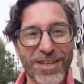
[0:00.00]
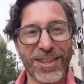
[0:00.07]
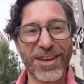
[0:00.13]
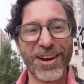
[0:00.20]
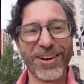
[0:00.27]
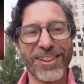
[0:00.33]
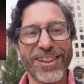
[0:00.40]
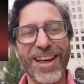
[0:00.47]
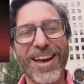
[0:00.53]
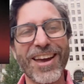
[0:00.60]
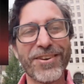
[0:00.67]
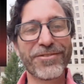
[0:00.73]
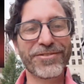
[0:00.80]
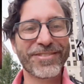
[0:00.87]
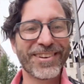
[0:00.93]
of their
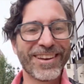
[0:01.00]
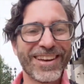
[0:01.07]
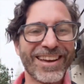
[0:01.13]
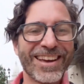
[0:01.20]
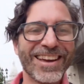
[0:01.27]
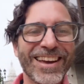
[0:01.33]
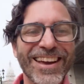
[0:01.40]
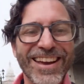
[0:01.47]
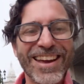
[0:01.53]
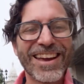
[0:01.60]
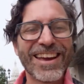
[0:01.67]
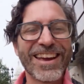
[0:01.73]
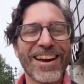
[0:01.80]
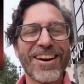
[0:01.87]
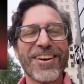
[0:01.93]
life.
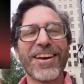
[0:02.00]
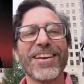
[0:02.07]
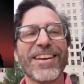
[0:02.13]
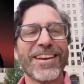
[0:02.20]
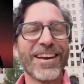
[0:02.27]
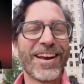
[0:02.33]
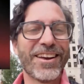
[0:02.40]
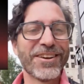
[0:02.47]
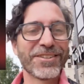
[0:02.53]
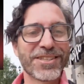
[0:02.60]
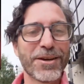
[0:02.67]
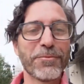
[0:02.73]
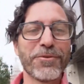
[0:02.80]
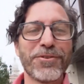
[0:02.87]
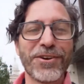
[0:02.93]
All right, I know
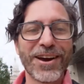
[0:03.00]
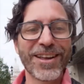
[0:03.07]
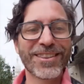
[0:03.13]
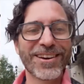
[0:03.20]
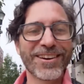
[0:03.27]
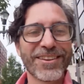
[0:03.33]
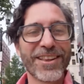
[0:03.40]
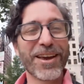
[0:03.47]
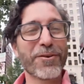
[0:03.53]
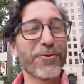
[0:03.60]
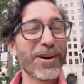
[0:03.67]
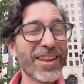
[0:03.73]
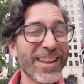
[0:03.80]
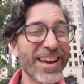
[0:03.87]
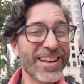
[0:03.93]
some of you out there, you're like,
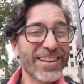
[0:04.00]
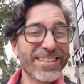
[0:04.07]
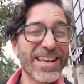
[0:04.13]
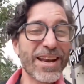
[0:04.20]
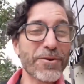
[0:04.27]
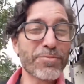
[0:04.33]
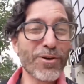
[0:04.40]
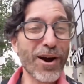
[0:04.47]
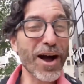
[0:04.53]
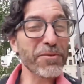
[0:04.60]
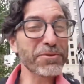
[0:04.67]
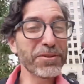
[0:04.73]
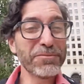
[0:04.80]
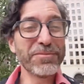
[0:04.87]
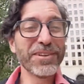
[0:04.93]
what? That is that a
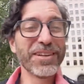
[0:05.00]
problem?